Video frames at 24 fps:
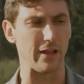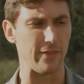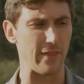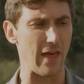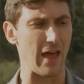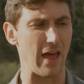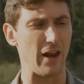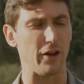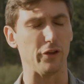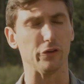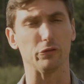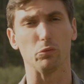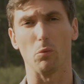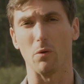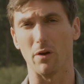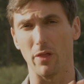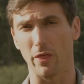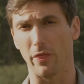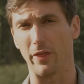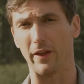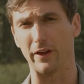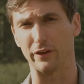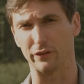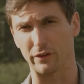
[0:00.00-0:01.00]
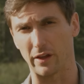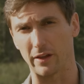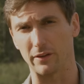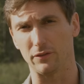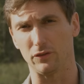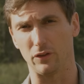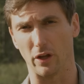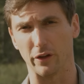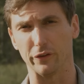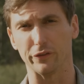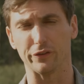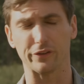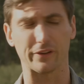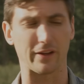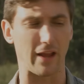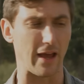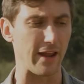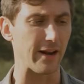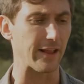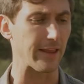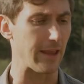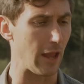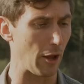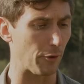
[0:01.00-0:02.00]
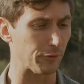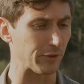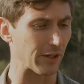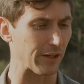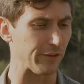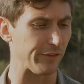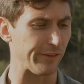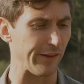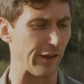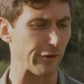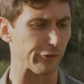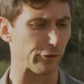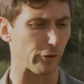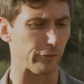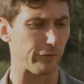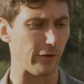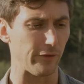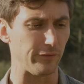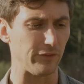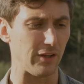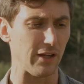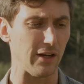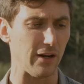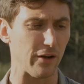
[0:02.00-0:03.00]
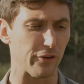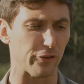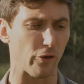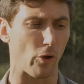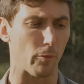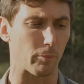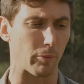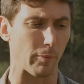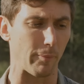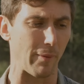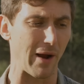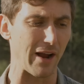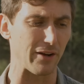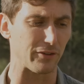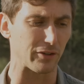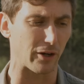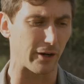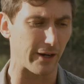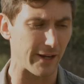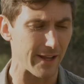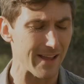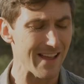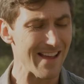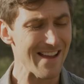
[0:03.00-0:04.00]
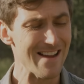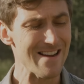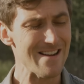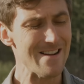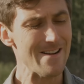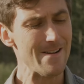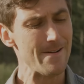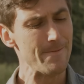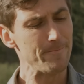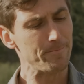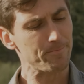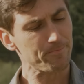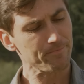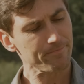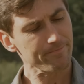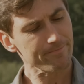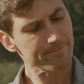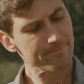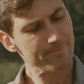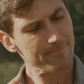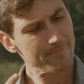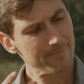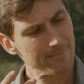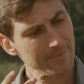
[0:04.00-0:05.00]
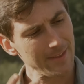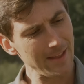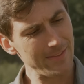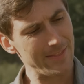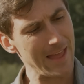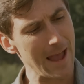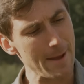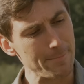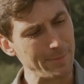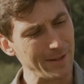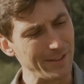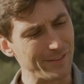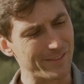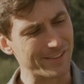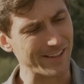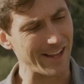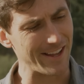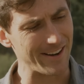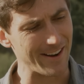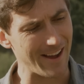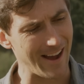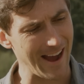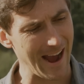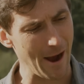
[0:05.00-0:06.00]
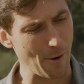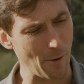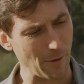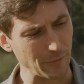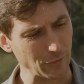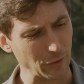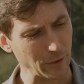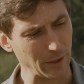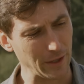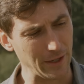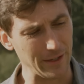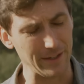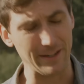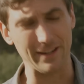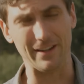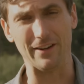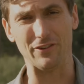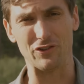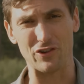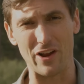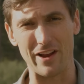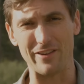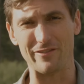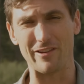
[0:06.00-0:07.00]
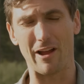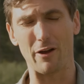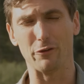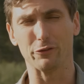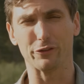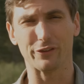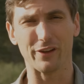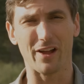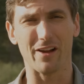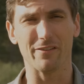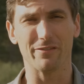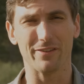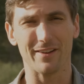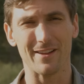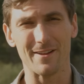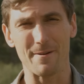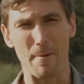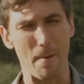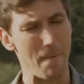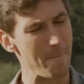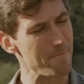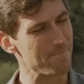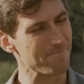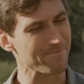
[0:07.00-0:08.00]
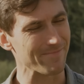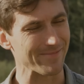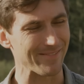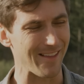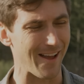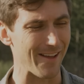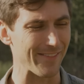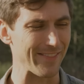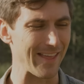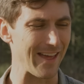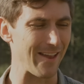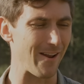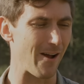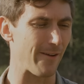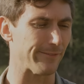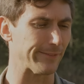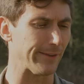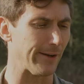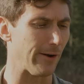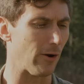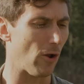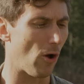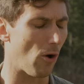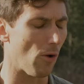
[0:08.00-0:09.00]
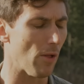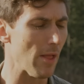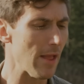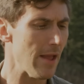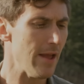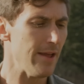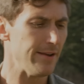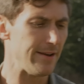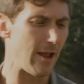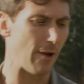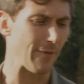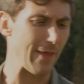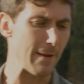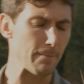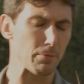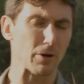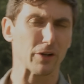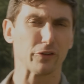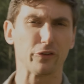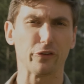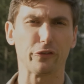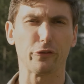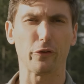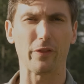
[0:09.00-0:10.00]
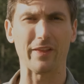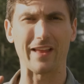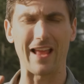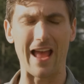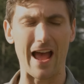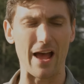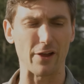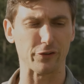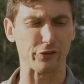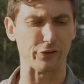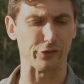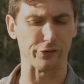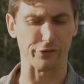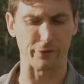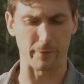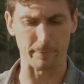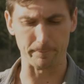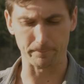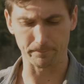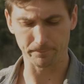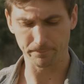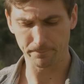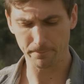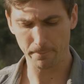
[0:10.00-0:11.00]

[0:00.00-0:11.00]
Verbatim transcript: And that is one of the things that does kind of count against the SR15 is all proprietary. That being said, uh, how often are you going to need to change out stuff? Not that often at all. Now that brings us to the gas system.